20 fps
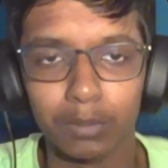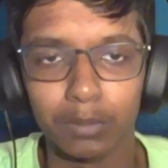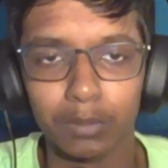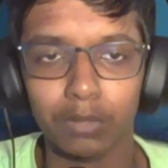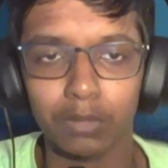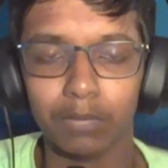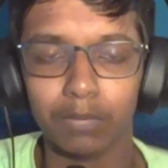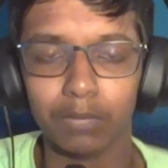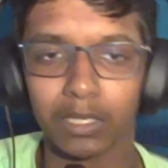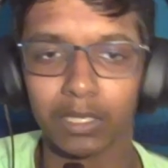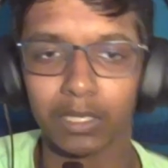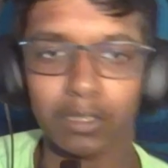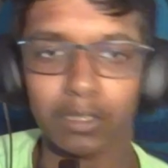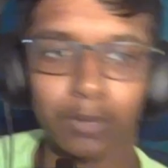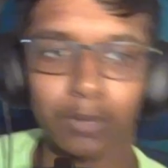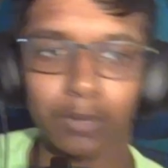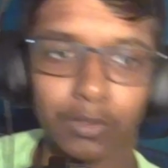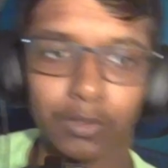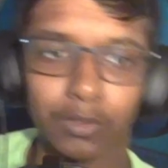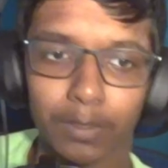keyboard's right
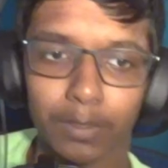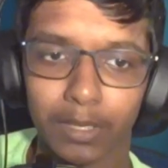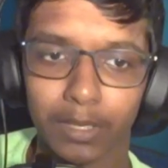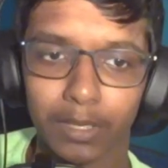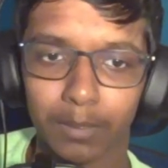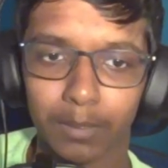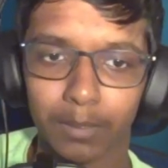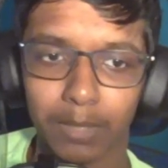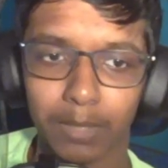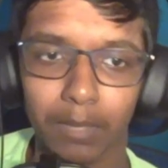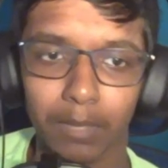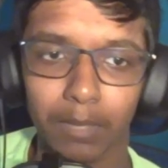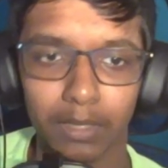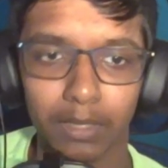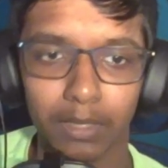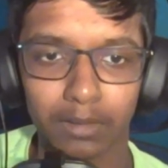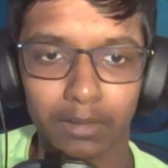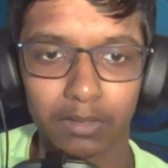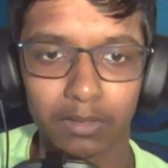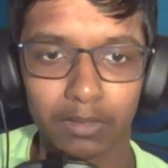behind my mic, so I
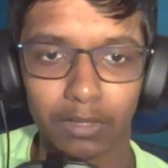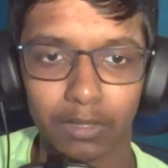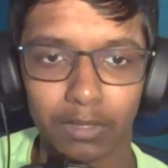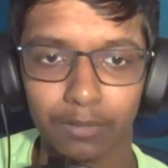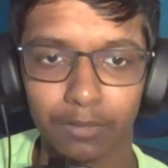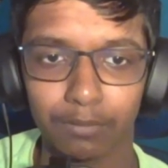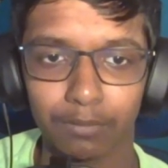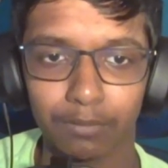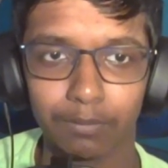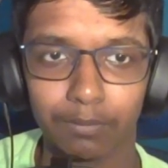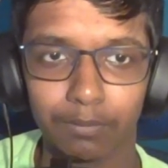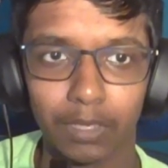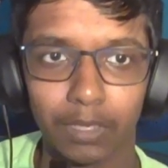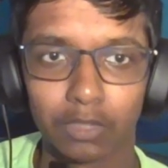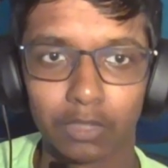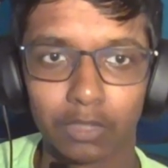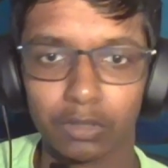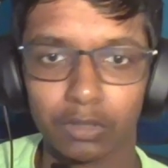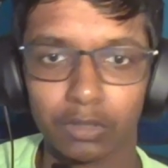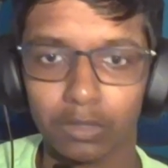can actually
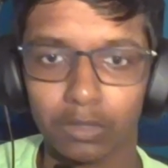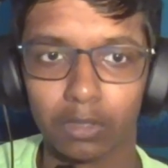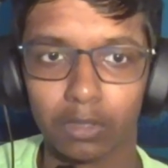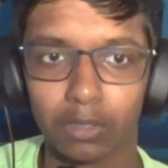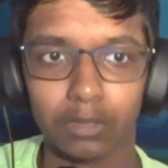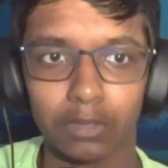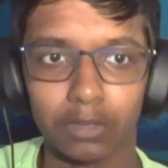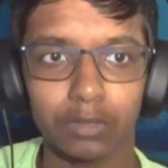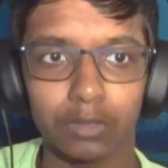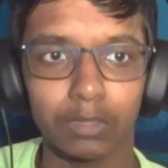talk into it.